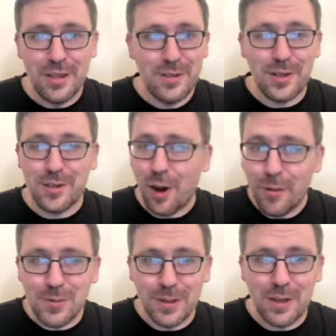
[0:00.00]
The Jets
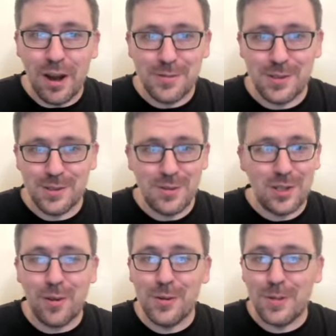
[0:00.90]
always win the offseason. The
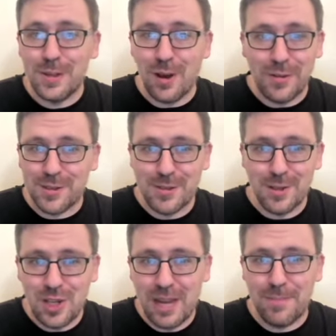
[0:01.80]
Jets always win the offseason
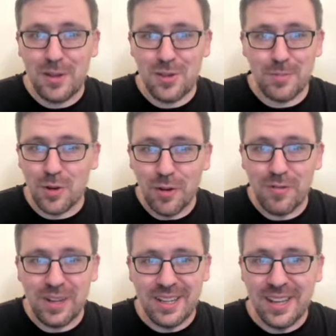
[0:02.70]
championship
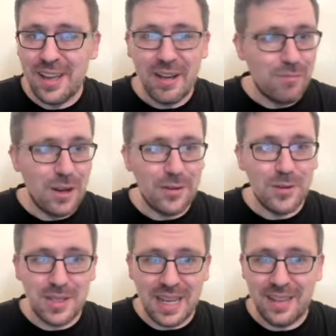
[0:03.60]
trophy. We
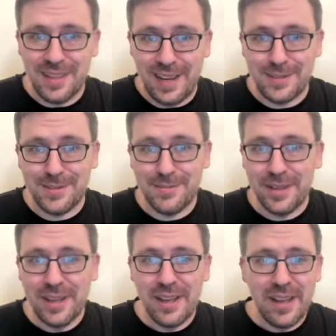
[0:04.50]
understand that.
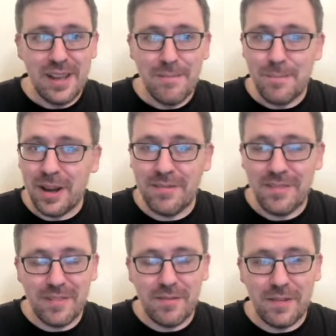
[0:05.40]
But
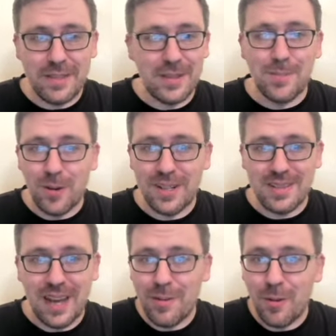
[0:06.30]
at this point in
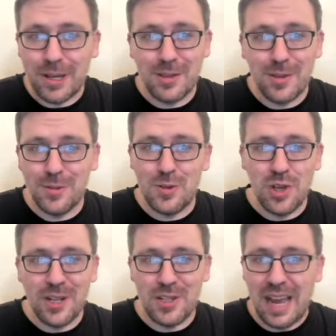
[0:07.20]
time, all we can do is
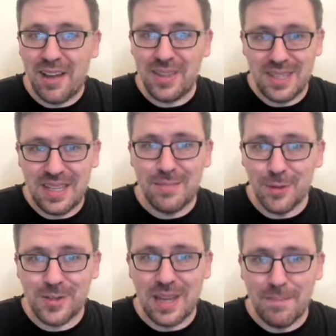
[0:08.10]
judge how the team
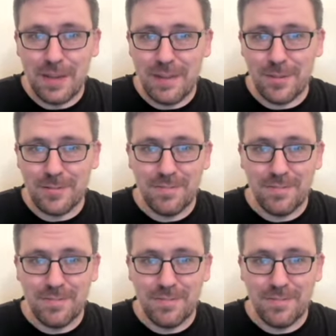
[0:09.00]
looks on paper.